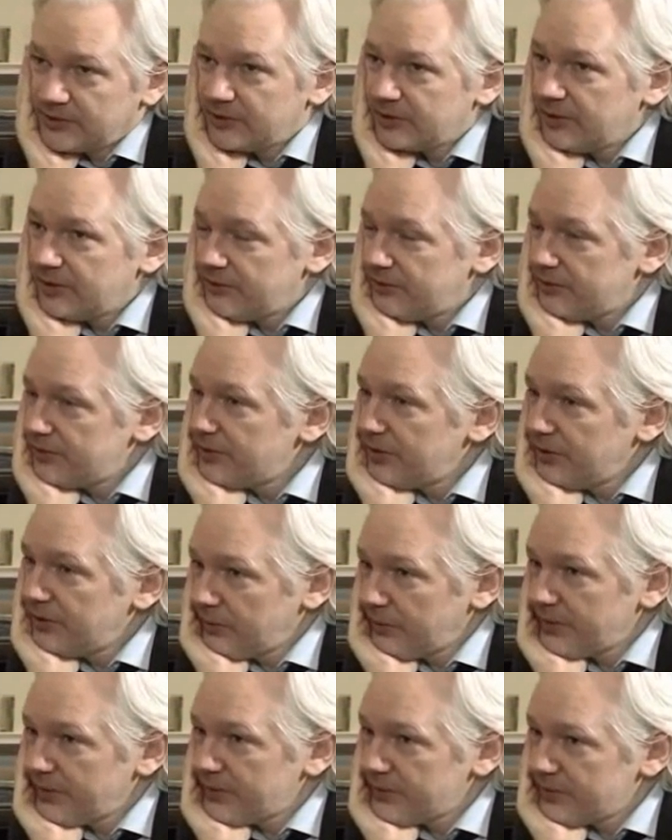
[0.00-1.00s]
That's an
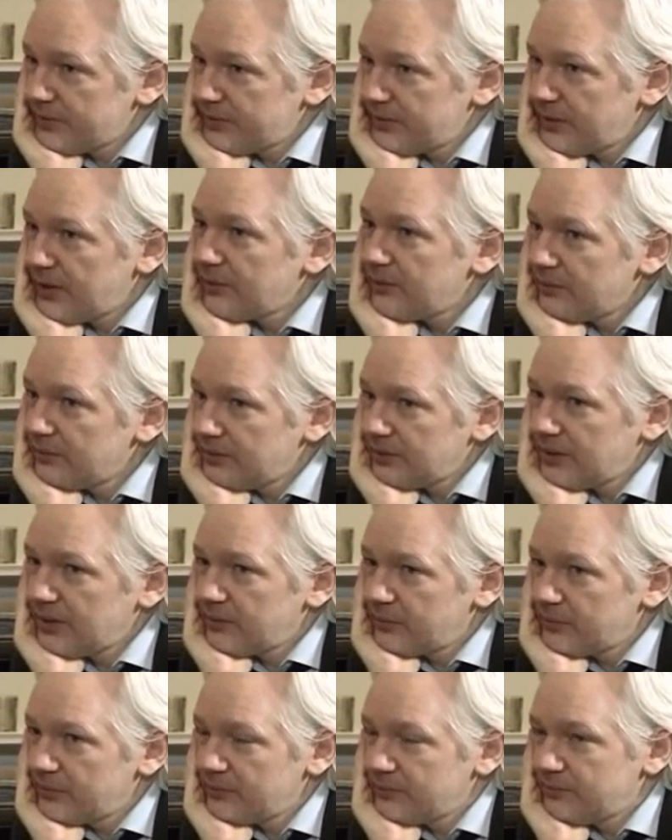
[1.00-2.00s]
interesting question.
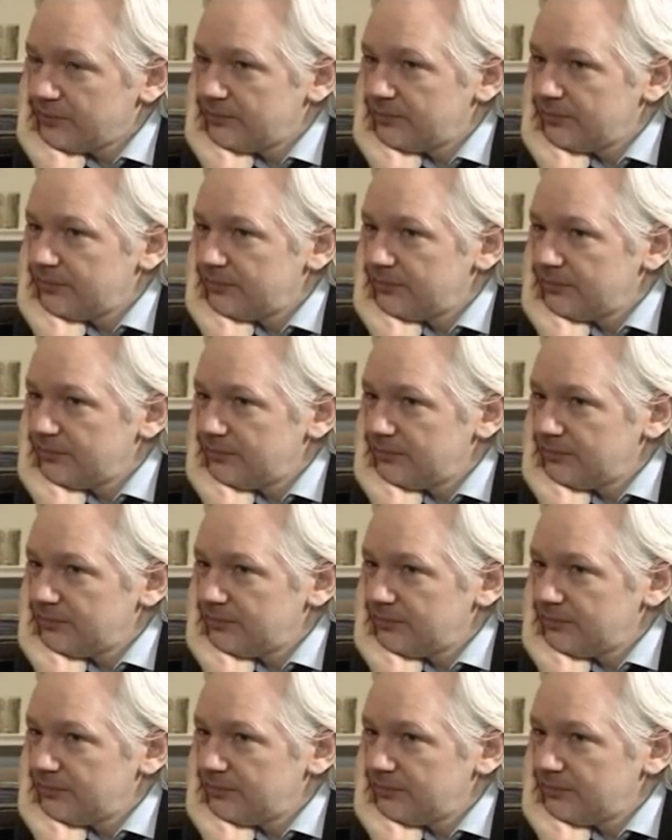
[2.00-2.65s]
I wouldn't